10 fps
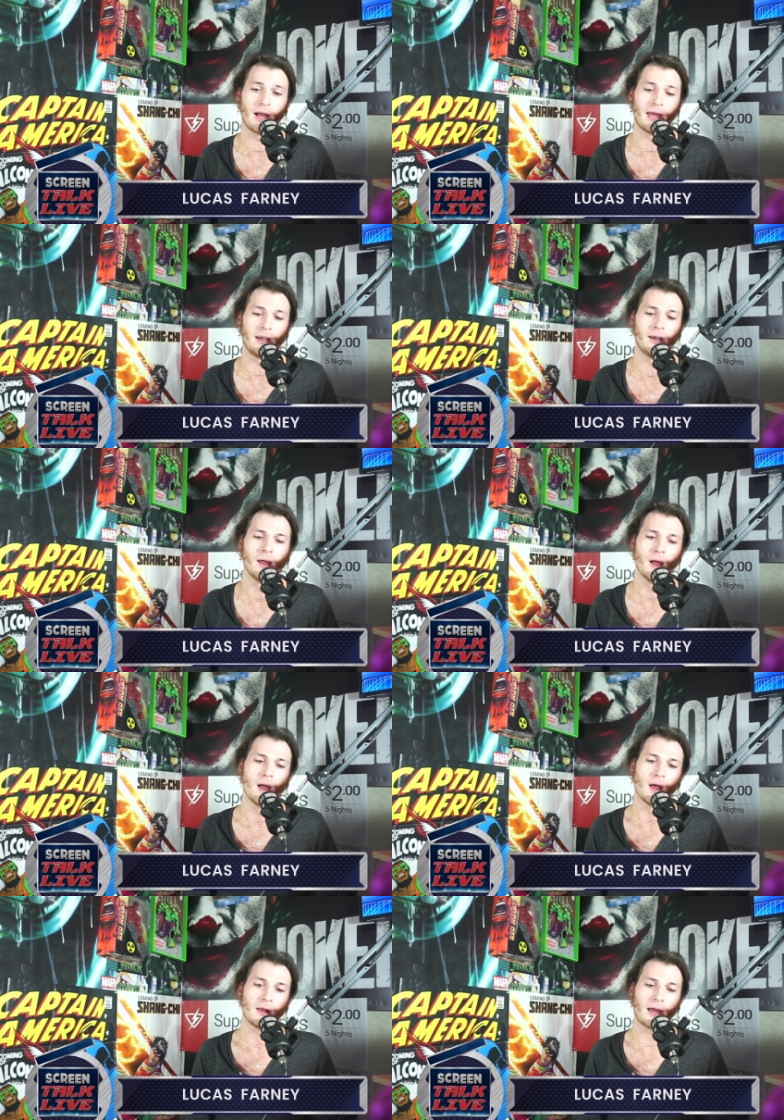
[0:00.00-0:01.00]
And,
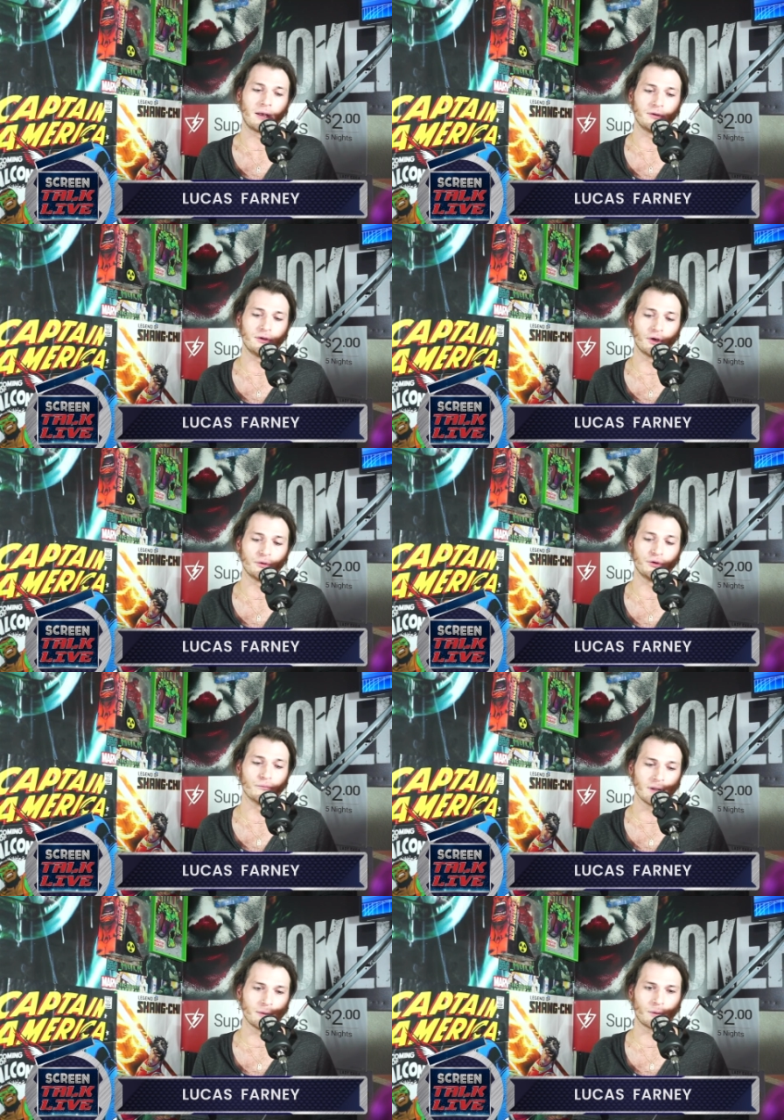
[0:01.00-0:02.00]
and you know, you
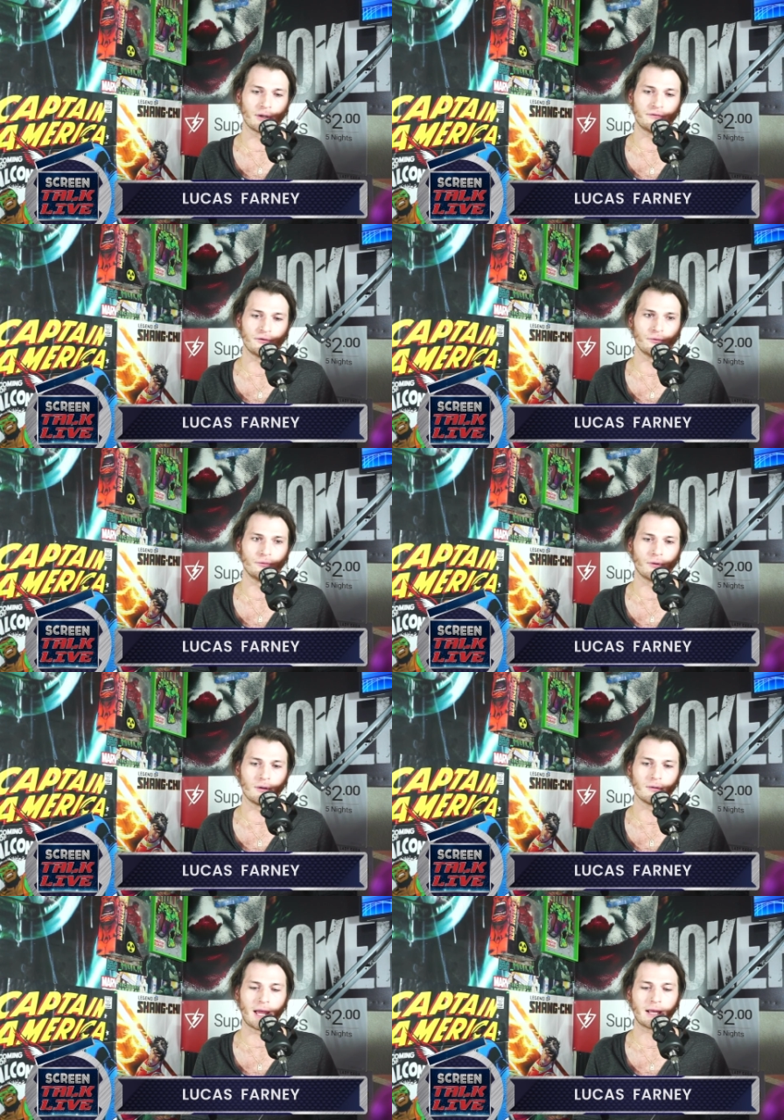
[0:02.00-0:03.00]
really want to do
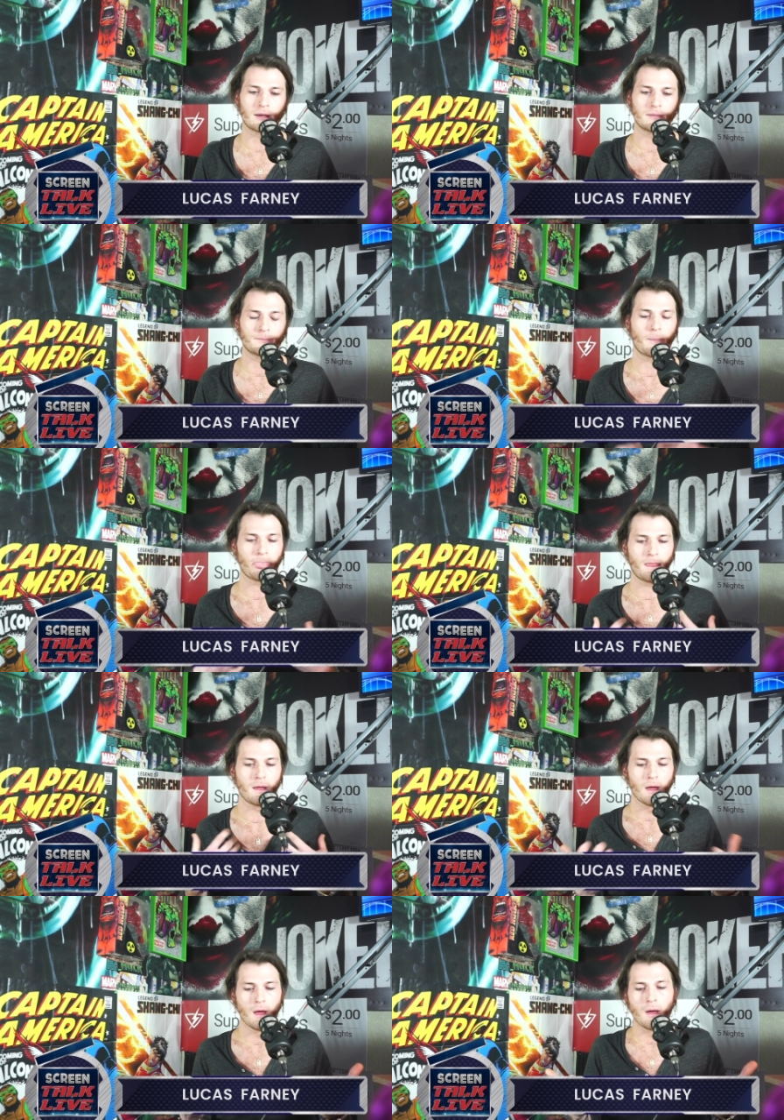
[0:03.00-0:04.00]
like
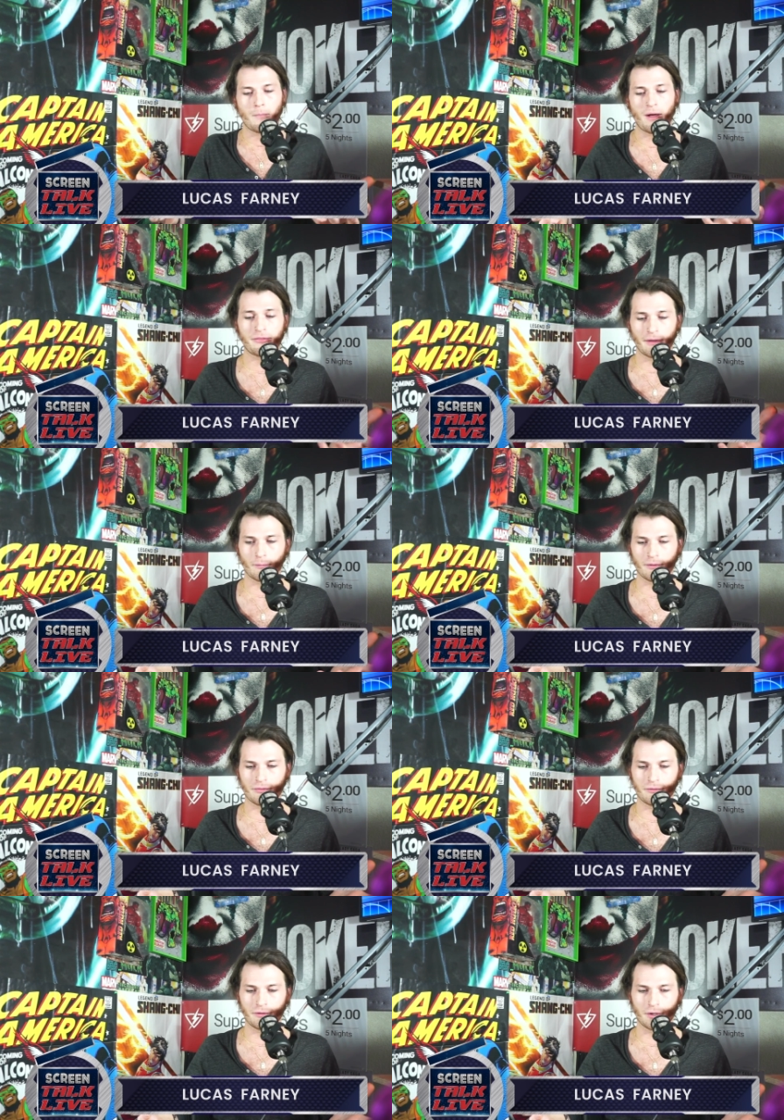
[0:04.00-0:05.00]
my thing
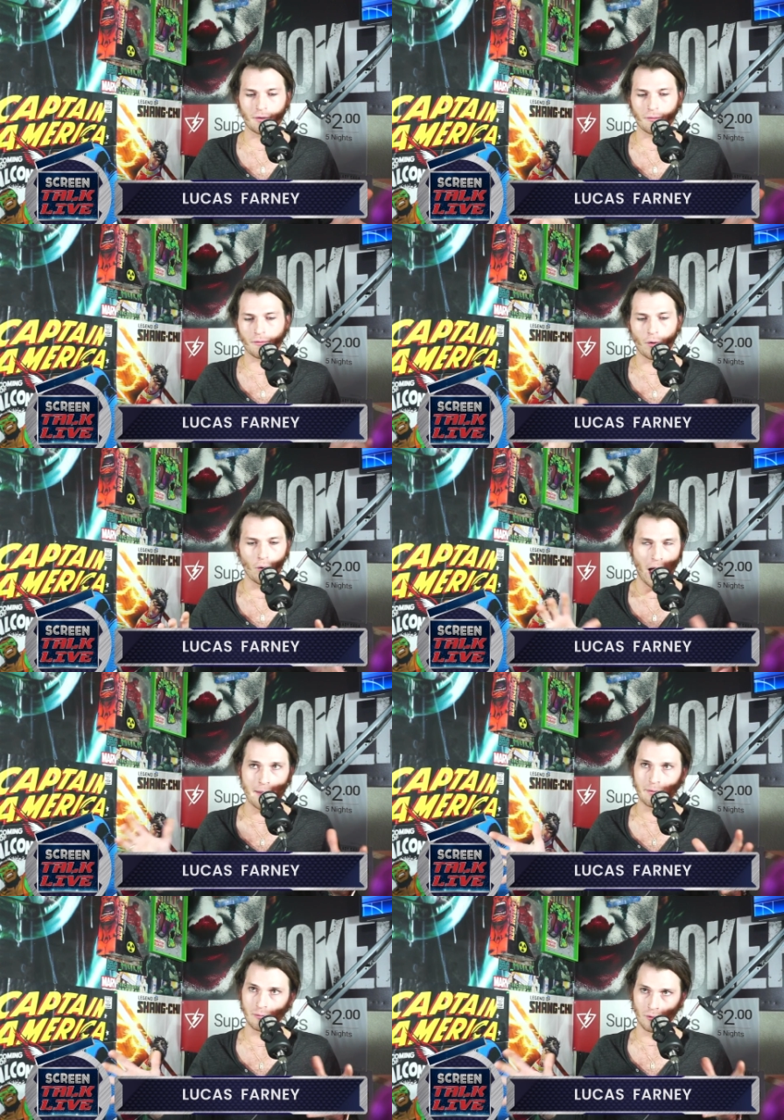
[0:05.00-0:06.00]
with you know the whole
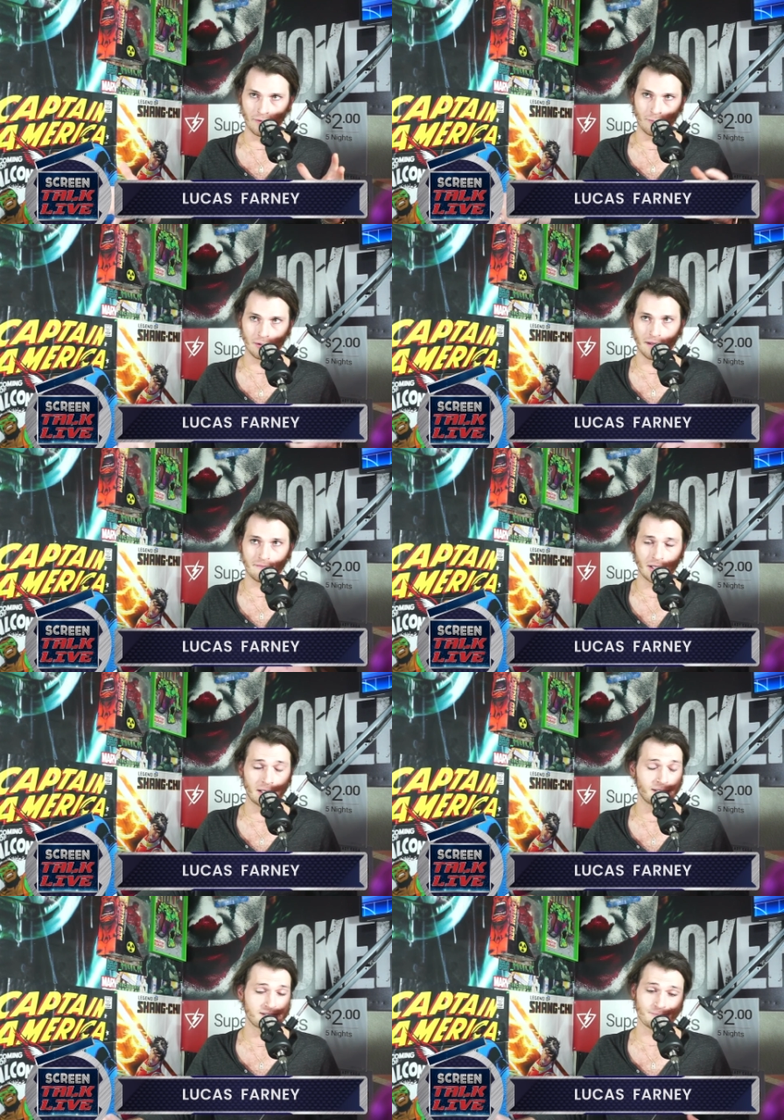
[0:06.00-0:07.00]
IP world that we're living in is